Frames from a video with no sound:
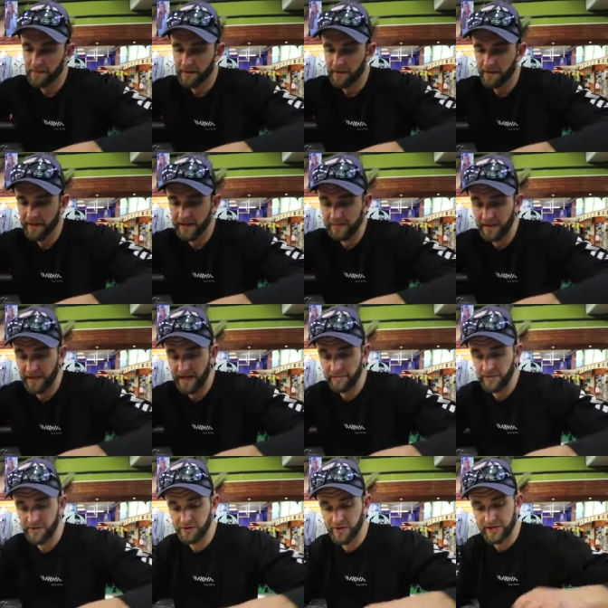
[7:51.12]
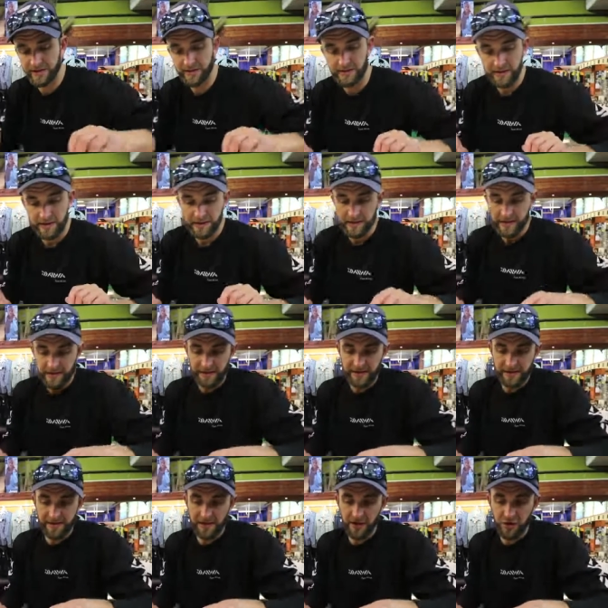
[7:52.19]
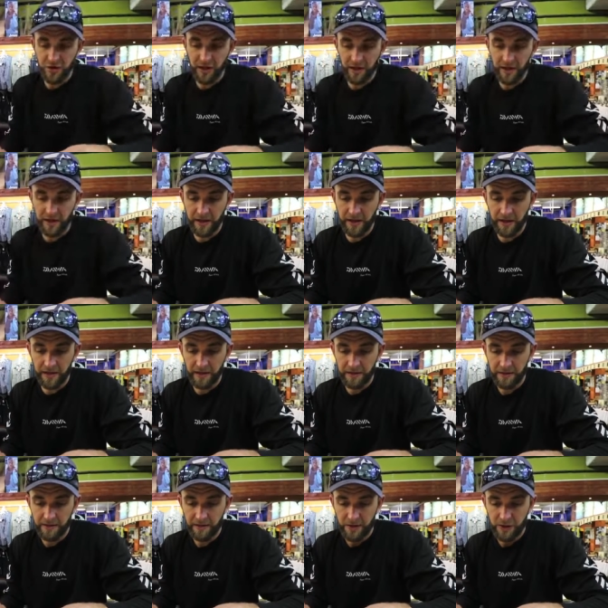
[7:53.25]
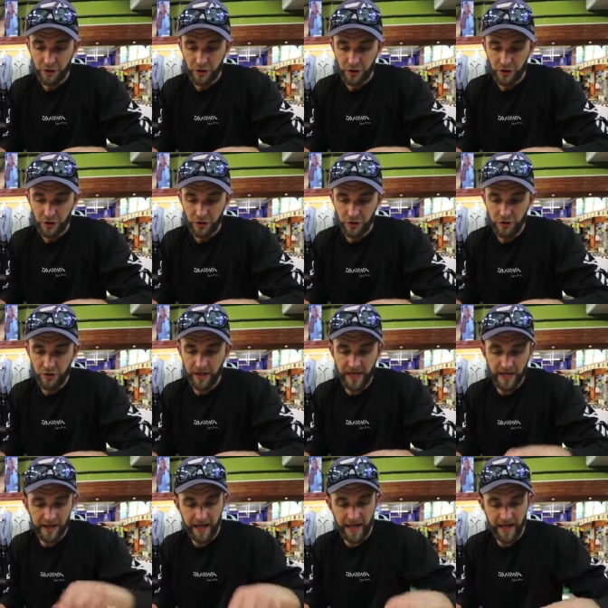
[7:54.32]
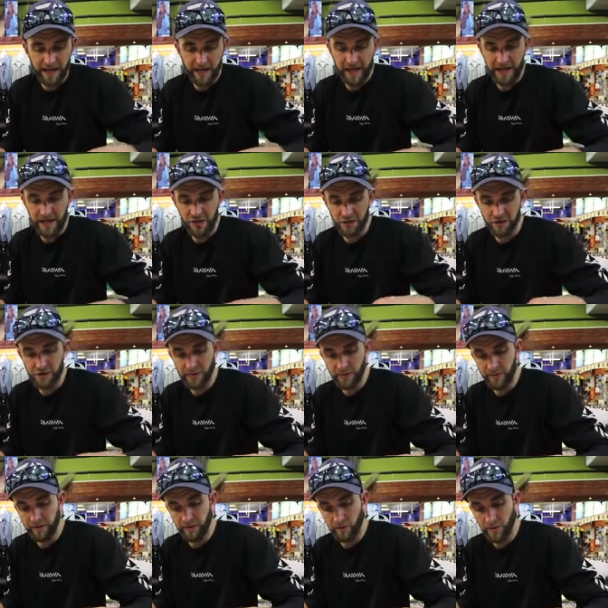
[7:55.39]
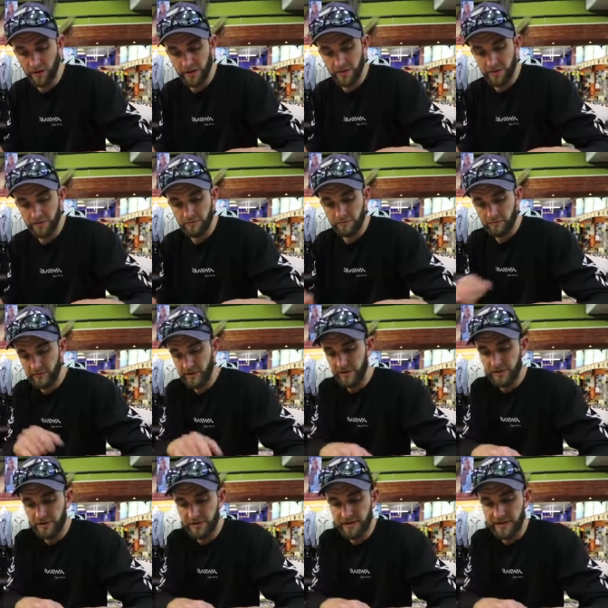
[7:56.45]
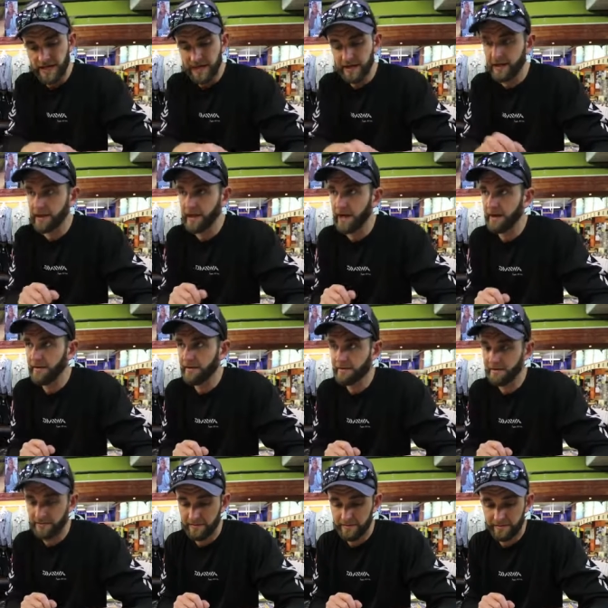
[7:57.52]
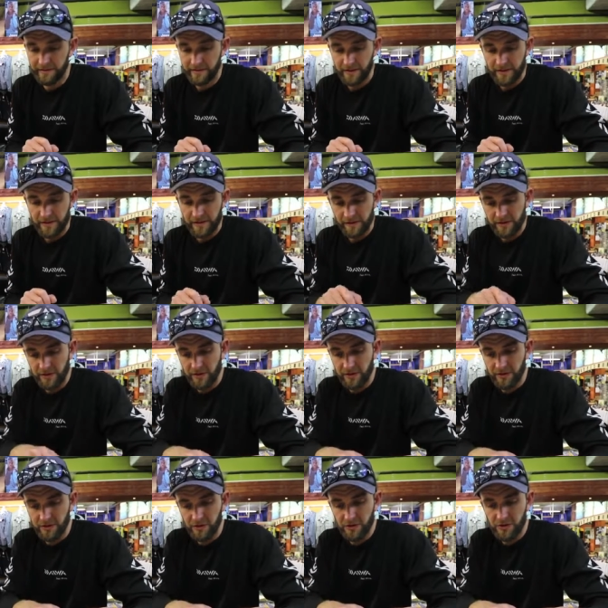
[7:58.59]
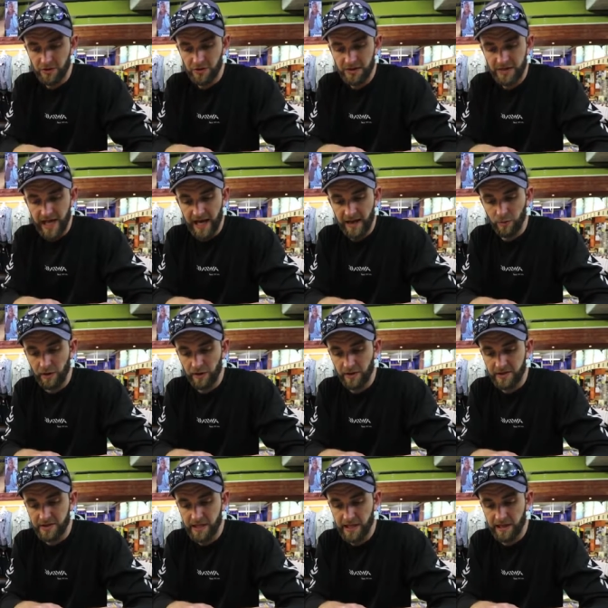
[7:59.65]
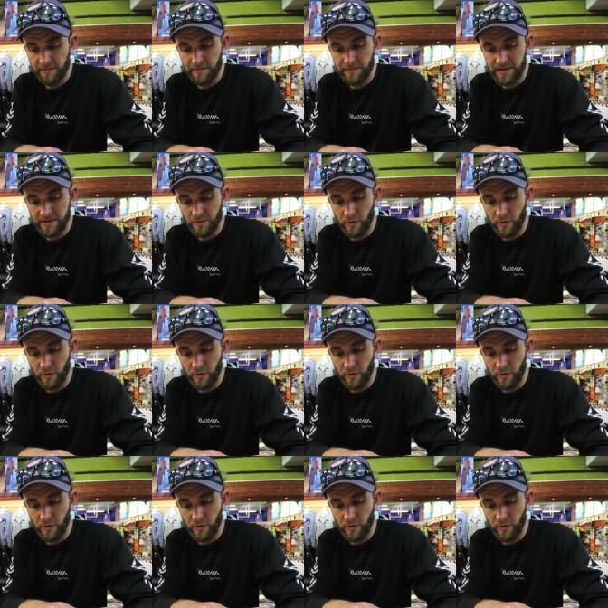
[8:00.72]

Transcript: And that's my labba trace. As I said, you can uh, you can add an extra treble if you wanted to. I'll just tie it in line, So you, you just add one onto there, piece of